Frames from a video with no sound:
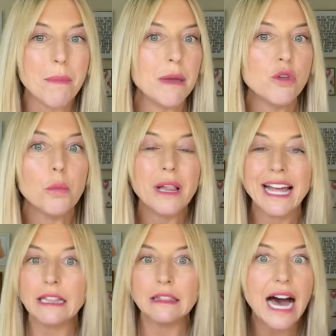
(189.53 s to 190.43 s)
maybe you play
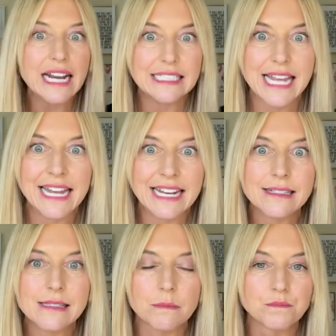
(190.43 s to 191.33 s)
a lot of tennis.